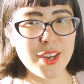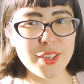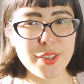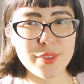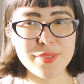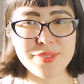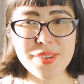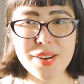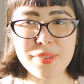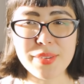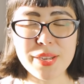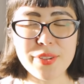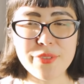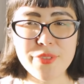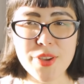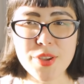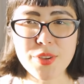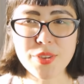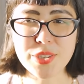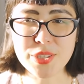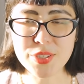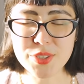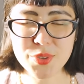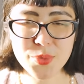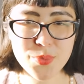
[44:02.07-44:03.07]
kind of very
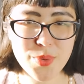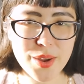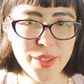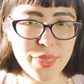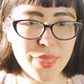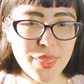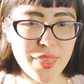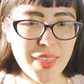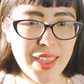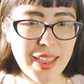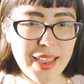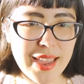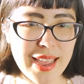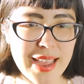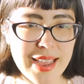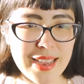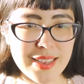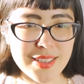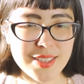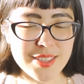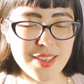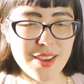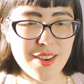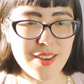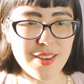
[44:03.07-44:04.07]
focused one thing
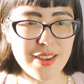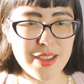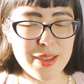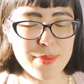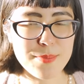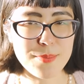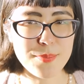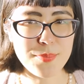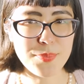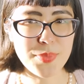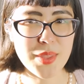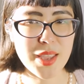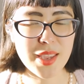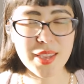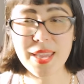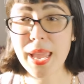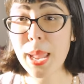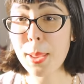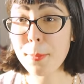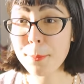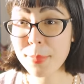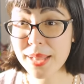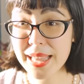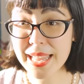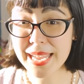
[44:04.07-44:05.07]
at a time
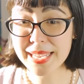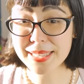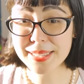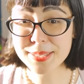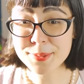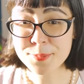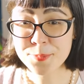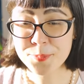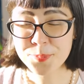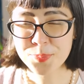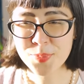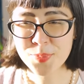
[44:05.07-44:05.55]
game plan.